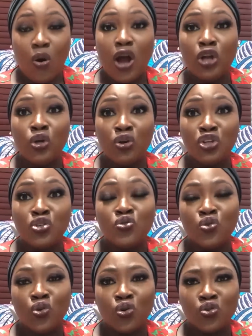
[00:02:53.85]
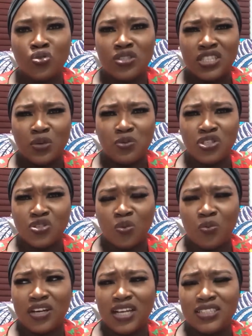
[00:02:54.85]
Or how long is too long to stay with
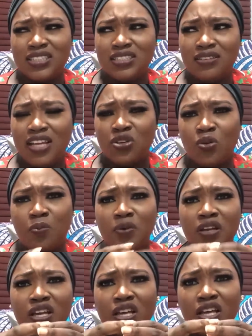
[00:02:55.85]
someone and still end up